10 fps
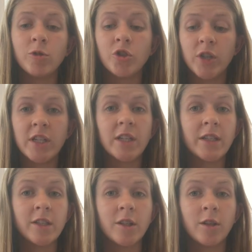restricted at
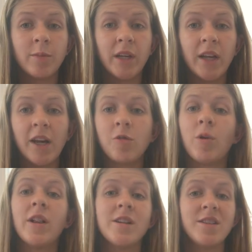least a little bit, as
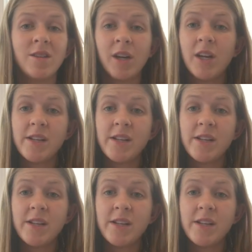well as